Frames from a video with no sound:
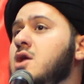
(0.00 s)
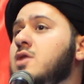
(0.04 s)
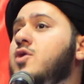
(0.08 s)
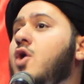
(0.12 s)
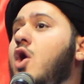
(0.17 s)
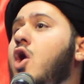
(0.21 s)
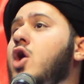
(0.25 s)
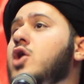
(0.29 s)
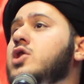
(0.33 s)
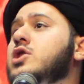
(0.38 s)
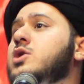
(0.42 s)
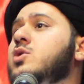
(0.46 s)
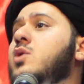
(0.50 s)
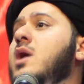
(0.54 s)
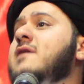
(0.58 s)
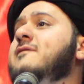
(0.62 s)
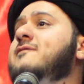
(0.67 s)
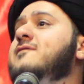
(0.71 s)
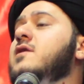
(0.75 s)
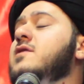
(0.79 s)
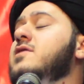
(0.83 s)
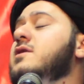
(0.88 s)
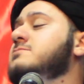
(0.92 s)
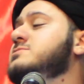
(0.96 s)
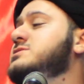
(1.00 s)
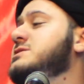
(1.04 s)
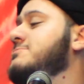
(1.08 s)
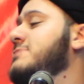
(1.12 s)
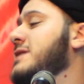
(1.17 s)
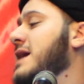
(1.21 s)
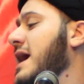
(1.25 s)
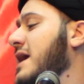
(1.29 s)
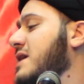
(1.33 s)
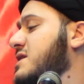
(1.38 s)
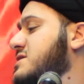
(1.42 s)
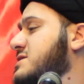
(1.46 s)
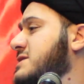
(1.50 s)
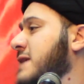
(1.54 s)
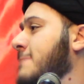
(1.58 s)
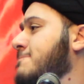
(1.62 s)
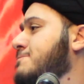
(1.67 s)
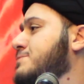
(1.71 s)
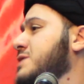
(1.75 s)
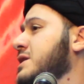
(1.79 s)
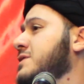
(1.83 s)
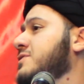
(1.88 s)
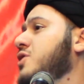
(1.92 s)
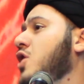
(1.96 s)
the only way for them to be
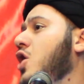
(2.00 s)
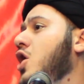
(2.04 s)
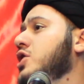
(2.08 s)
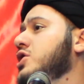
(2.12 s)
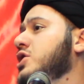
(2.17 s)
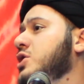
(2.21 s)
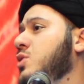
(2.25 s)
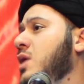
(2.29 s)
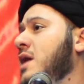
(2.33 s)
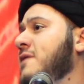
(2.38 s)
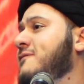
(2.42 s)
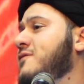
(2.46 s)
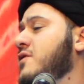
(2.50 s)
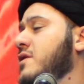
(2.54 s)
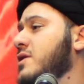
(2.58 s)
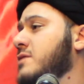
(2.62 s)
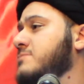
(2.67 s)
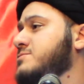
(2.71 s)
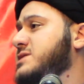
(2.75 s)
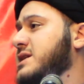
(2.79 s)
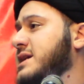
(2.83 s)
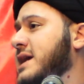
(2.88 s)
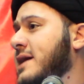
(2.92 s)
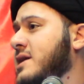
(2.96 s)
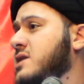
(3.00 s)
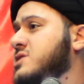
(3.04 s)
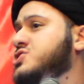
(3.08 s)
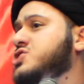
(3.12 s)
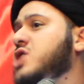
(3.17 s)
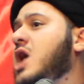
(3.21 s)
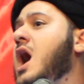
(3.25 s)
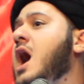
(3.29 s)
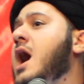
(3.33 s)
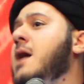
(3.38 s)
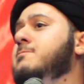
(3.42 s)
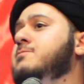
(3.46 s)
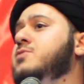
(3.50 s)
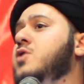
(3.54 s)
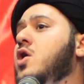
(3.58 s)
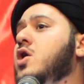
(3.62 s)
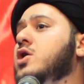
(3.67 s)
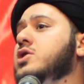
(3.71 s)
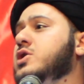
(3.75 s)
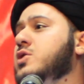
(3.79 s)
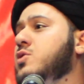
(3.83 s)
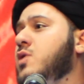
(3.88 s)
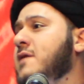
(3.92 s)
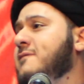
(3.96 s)
accepted, the only way for them to get a job, the
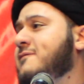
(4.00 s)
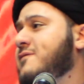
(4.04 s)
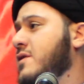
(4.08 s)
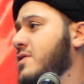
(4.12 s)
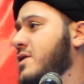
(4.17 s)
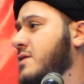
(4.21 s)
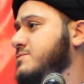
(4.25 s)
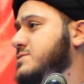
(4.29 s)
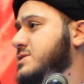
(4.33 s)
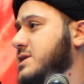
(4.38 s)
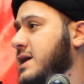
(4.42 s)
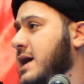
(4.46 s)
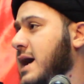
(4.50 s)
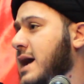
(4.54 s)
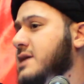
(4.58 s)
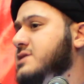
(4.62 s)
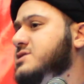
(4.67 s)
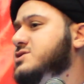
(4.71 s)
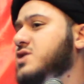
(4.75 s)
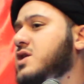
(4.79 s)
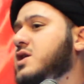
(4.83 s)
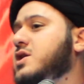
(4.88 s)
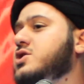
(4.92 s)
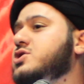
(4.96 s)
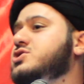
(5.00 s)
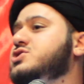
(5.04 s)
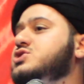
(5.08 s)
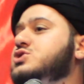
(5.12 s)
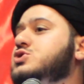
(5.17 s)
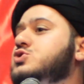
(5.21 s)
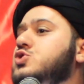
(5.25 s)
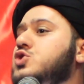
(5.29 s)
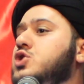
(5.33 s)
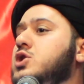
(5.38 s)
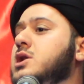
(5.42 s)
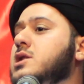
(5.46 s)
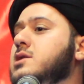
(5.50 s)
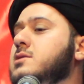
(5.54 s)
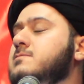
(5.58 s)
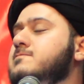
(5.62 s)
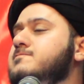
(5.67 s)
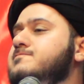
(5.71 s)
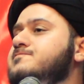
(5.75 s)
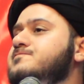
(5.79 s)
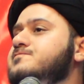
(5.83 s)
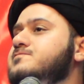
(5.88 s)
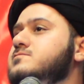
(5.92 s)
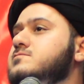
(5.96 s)
only way for them to get into a good
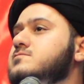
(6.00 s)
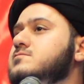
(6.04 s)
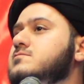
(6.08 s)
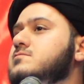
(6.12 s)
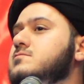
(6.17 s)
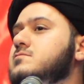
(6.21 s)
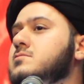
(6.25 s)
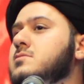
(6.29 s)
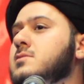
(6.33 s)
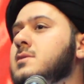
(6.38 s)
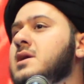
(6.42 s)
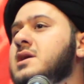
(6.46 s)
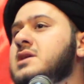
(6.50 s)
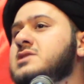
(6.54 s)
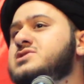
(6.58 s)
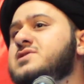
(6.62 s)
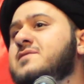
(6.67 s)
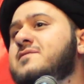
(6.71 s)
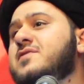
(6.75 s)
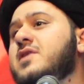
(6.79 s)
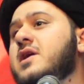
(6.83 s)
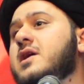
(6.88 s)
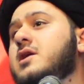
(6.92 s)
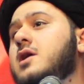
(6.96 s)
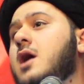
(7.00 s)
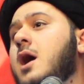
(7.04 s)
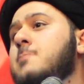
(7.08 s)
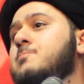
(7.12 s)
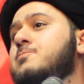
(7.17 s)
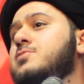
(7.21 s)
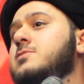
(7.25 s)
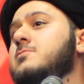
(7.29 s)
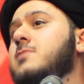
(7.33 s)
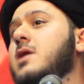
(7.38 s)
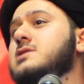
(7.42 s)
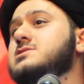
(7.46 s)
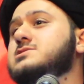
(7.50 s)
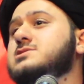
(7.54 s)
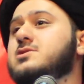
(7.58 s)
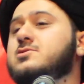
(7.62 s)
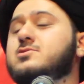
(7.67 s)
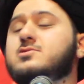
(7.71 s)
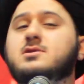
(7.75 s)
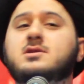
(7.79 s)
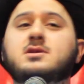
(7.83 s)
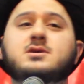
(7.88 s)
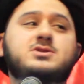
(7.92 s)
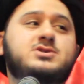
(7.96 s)
school, is if they compromise their
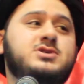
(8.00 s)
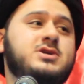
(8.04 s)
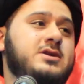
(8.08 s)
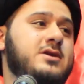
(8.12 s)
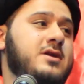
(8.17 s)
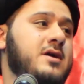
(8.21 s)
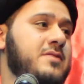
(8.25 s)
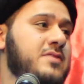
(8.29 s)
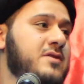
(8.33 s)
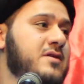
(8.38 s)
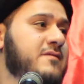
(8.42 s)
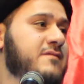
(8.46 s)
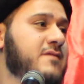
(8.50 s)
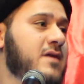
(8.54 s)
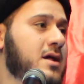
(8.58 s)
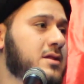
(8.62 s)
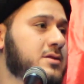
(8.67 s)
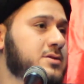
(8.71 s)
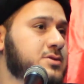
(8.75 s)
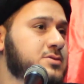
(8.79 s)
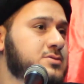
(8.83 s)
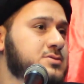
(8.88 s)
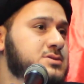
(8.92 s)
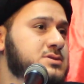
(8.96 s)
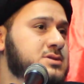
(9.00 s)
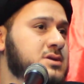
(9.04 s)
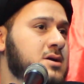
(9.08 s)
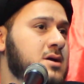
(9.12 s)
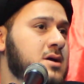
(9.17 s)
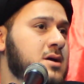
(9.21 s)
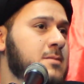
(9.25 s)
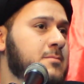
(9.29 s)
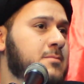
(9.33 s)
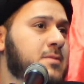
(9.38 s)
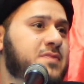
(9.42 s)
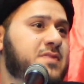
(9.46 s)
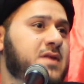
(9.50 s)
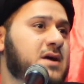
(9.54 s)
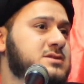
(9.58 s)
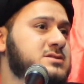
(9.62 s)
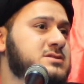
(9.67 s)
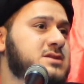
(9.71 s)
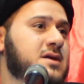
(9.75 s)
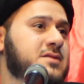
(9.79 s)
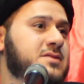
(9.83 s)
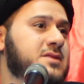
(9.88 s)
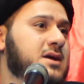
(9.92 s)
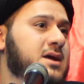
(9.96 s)
religion and their values. But
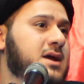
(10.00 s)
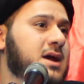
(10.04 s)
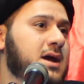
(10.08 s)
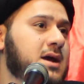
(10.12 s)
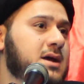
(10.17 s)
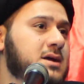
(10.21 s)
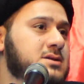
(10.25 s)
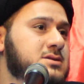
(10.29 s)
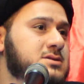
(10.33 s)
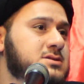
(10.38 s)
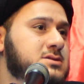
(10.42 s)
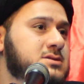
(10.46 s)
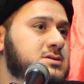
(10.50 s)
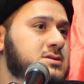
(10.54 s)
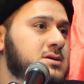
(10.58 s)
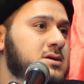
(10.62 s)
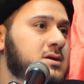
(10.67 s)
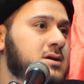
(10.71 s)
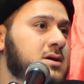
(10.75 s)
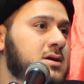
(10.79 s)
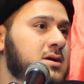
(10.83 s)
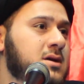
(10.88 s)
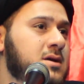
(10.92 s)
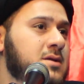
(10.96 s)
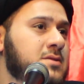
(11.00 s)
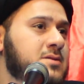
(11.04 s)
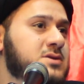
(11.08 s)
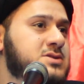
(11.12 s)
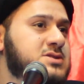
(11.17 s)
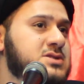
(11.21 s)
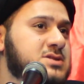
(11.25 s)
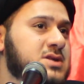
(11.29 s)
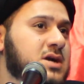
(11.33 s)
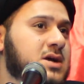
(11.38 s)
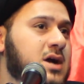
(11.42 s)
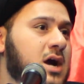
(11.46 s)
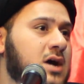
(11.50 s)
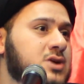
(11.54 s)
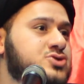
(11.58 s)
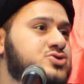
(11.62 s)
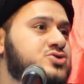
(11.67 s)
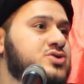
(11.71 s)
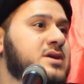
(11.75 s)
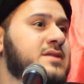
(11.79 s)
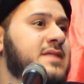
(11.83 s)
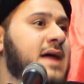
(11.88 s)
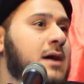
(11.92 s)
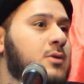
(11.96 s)
that's not the case. This is a
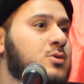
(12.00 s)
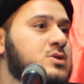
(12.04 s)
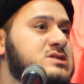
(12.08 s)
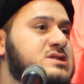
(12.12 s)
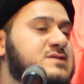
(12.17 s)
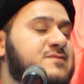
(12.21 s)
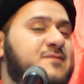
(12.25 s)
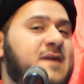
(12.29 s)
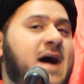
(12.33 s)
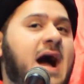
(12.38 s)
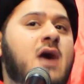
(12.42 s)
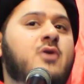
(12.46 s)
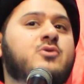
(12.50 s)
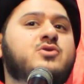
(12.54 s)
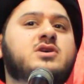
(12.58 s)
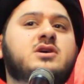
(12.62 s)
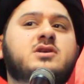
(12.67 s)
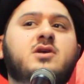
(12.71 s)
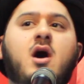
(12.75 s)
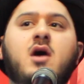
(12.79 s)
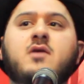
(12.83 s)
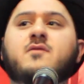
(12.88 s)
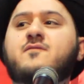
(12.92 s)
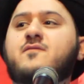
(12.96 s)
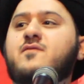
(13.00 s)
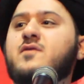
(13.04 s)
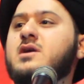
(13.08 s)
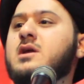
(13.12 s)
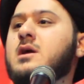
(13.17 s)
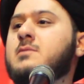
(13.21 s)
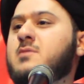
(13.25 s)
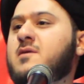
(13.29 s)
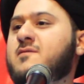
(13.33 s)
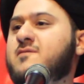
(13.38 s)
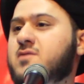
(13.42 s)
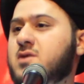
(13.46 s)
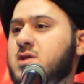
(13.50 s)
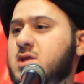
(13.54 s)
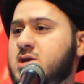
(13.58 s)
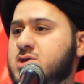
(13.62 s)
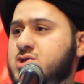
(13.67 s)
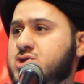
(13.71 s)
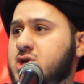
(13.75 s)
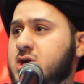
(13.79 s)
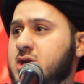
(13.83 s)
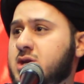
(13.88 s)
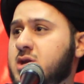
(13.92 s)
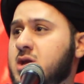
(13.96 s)
country that was founded on freedom of
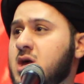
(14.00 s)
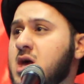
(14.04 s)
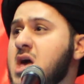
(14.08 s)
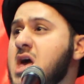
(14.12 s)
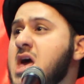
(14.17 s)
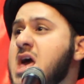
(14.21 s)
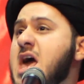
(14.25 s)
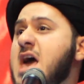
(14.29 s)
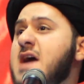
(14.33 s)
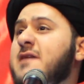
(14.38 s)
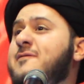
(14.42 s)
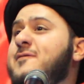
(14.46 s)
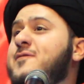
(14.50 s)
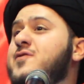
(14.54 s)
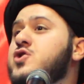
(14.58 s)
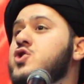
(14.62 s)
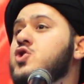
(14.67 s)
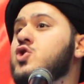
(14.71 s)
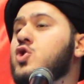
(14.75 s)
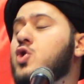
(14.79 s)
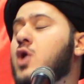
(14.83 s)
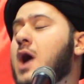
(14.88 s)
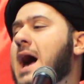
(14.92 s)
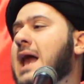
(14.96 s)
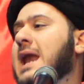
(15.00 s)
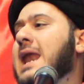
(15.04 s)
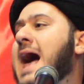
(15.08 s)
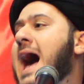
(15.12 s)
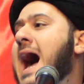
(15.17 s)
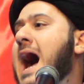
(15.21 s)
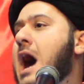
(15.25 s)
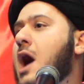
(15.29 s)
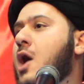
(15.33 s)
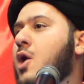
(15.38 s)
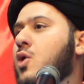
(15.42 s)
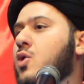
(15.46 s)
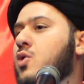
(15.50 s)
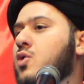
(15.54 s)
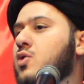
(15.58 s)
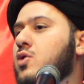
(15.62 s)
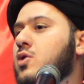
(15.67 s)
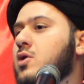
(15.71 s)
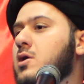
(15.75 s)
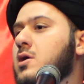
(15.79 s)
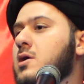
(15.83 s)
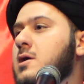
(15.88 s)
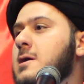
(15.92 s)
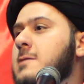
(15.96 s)
religion. If you
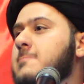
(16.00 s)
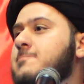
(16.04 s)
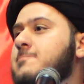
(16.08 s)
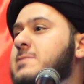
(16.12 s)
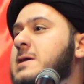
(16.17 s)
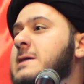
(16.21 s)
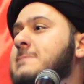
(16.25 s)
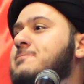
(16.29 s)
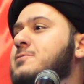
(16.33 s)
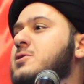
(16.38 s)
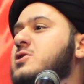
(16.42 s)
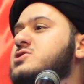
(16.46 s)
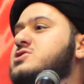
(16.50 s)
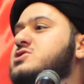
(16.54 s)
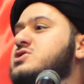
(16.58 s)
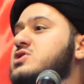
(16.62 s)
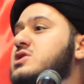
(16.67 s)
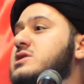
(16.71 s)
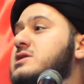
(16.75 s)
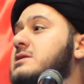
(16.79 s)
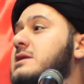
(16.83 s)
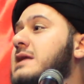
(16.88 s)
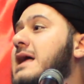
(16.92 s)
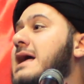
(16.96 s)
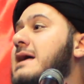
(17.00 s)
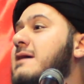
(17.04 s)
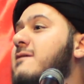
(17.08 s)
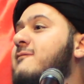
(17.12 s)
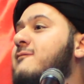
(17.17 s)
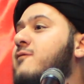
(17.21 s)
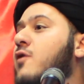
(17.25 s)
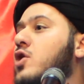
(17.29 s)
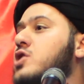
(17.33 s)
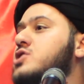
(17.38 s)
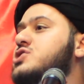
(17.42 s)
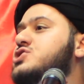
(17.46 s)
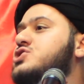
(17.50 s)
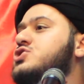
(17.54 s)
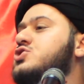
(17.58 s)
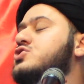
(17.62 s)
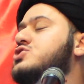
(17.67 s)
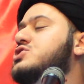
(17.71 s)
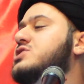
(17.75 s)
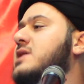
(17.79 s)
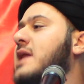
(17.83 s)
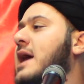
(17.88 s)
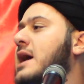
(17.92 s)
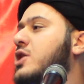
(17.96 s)
allow people to force you
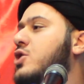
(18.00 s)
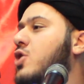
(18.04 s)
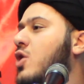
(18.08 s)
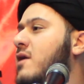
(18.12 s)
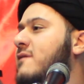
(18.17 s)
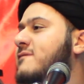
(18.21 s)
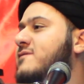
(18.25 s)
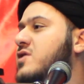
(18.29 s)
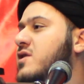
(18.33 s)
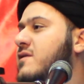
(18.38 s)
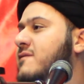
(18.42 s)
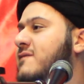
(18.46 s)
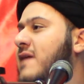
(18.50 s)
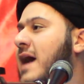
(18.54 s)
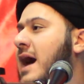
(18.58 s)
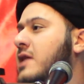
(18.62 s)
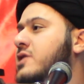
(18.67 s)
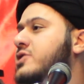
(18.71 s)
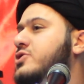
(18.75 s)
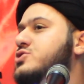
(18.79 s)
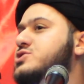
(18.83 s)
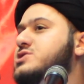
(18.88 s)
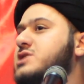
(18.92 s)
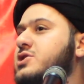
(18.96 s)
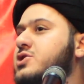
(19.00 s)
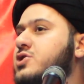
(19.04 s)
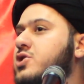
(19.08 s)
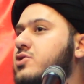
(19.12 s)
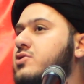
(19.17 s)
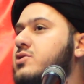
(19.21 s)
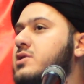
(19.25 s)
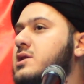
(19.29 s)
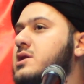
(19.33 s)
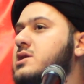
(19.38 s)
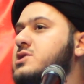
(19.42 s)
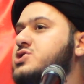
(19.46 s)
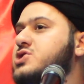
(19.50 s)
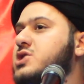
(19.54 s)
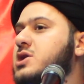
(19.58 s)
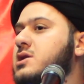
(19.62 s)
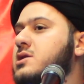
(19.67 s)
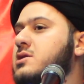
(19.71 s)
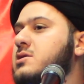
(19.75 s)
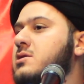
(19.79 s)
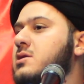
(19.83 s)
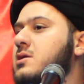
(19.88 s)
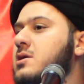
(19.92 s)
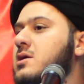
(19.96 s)
to let go of your values and your
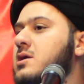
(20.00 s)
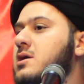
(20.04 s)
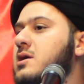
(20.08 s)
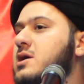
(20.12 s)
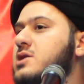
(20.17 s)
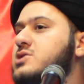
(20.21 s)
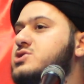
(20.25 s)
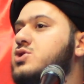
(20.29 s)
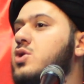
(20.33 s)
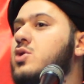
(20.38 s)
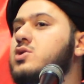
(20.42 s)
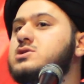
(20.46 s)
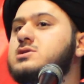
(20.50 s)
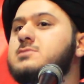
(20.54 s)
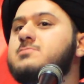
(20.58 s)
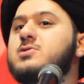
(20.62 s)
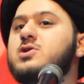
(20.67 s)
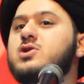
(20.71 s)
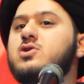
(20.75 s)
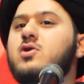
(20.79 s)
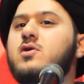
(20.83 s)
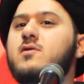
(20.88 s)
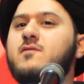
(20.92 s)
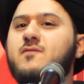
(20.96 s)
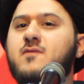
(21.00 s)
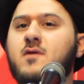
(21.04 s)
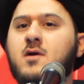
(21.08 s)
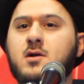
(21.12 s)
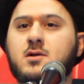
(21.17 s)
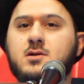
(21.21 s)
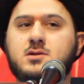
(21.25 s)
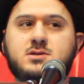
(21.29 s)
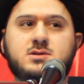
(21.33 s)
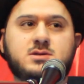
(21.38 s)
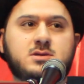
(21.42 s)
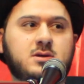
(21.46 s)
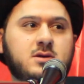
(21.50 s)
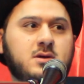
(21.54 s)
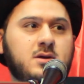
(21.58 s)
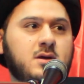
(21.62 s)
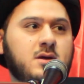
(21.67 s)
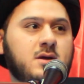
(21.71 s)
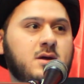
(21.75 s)
religion, it's going to be your fault.